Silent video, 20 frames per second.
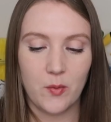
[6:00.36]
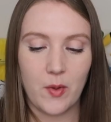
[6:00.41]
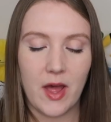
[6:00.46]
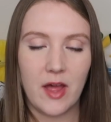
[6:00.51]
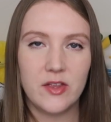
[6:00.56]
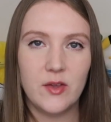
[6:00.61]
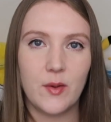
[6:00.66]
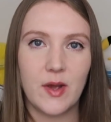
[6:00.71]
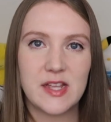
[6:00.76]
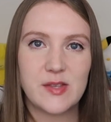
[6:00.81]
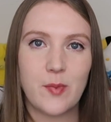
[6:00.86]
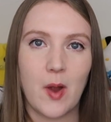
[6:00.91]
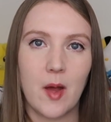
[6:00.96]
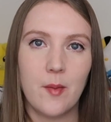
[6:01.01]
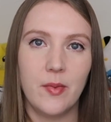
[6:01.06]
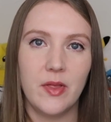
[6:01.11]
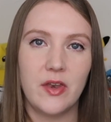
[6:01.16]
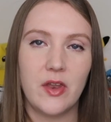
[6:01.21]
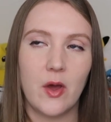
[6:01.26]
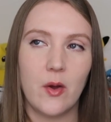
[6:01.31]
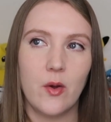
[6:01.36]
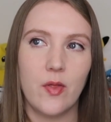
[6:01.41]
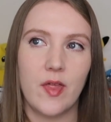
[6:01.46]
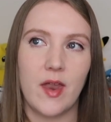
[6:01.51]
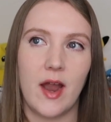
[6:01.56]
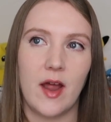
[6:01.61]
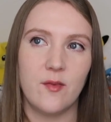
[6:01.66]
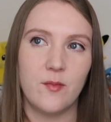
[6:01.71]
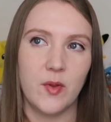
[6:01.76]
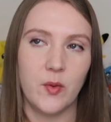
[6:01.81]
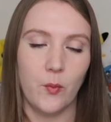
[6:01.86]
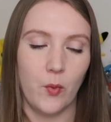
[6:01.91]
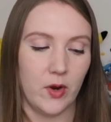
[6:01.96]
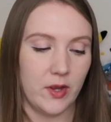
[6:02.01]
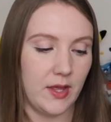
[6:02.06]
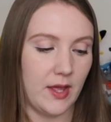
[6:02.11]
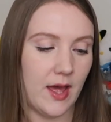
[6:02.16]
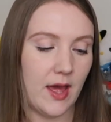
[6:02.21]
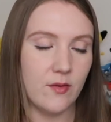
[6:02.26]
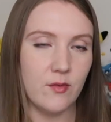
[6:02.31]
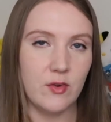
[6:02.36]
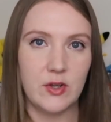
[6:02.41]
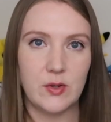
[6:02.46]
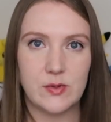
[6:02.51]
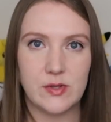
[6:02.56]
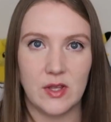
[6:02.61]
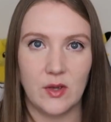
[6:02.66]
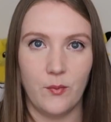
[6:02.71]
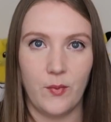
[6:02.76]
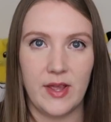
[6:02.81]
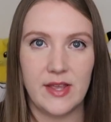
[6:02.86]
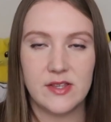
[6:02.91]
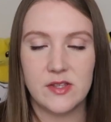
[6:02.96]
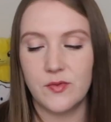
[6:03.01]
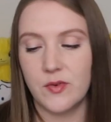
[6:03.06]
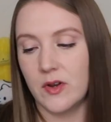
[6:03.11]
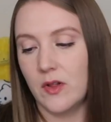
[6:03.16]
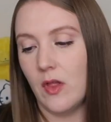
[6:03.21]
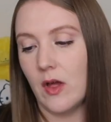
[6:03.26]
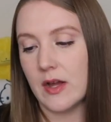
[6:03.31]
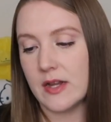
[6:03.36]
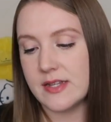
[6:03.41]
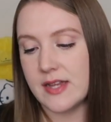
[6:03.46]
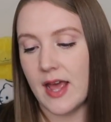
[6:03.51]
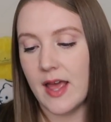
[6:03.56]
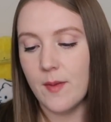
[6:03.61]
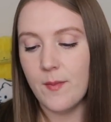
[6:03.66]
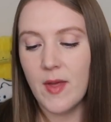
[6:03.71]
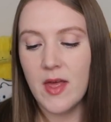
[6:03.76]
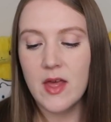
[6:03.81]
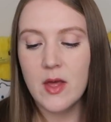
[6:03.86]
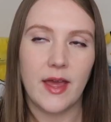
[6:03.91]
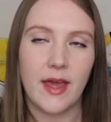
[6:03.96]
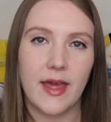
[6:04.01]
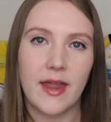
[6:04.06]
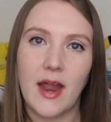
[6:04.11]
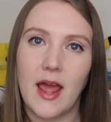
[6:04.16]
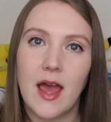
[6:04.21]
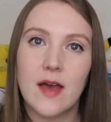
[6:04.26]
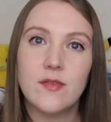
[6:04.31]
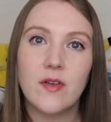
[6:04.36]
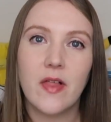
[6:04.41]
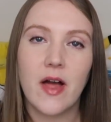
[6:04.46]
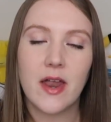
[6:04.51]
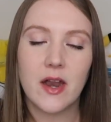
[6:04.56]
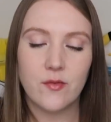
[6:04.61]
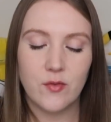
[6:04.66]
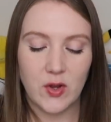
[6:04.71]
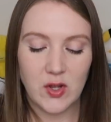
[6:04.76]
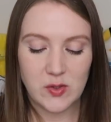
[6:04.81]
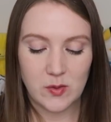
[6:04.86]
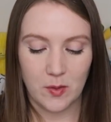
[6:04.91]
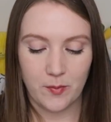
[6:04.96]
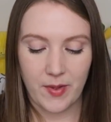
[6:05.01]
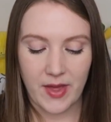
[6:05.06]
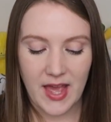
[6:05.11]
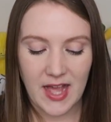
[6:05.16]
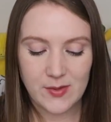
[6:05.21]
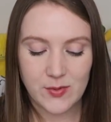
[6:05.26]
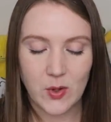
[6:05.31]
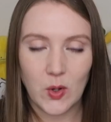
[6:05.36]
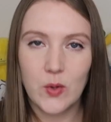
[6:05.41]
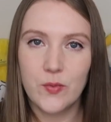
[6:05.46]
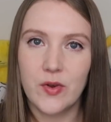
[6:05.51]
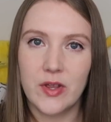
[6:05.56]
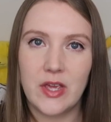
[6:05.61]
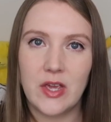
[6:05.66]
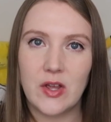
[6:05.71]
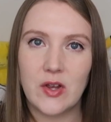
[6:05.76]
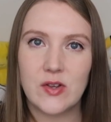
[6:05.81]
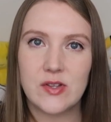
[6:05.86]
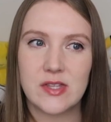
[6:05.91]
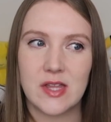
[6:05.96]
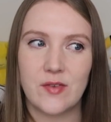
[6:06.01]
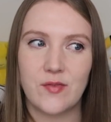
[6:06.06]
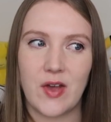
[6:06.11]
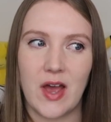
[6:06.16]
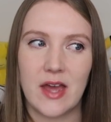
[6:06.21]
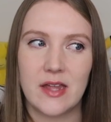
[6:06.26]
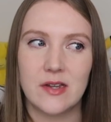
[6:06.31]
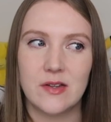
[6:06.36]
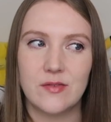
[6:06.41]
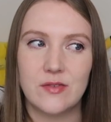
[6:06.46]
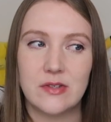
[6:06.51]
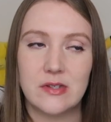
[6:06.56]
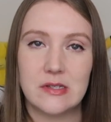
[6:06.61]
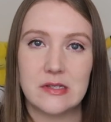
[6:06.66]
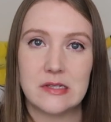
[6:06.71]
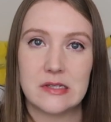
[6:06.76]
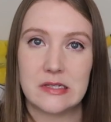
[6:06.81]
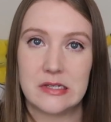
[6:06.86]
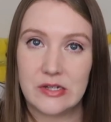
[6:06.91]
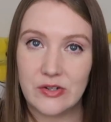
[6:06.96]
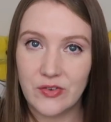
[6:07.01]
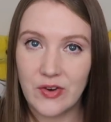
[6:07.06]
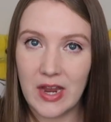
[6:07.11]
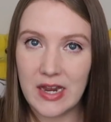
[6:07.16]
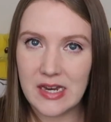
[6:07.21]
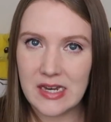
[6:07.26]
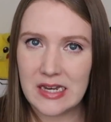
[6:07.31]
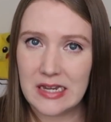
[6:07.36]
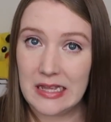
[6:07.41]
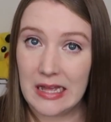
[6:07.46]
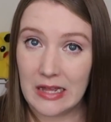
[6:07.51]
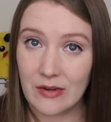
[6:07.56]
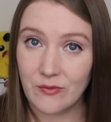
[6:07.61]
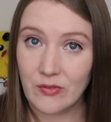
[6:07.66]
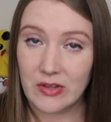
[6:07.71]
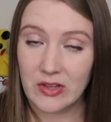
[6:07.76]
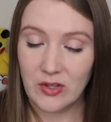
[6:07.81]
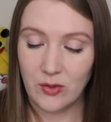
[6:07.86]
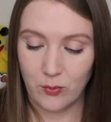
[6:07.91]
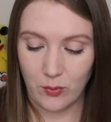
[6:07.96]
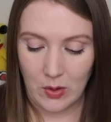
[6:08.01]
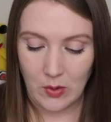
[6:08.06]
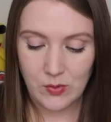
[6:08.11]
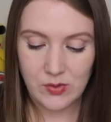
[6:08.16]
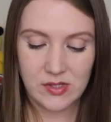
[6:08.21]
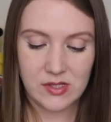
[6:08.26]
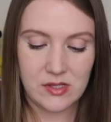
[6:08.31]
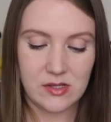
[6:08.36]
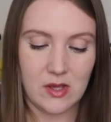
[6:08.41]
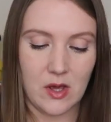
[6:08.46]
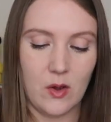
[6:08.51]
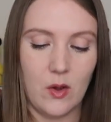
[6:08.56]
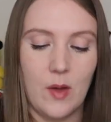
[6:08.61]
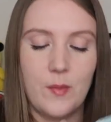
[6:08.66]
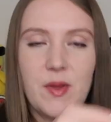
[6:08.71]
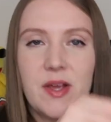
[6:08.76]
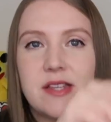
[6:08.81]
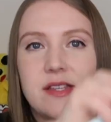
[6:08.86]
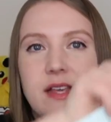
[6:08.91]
for a while, you guys probably know that I've been working on reducing waste for a long time. And I have a lot of reusable bags, but over years they've kind of disintegrated and gotten really gross. So I'm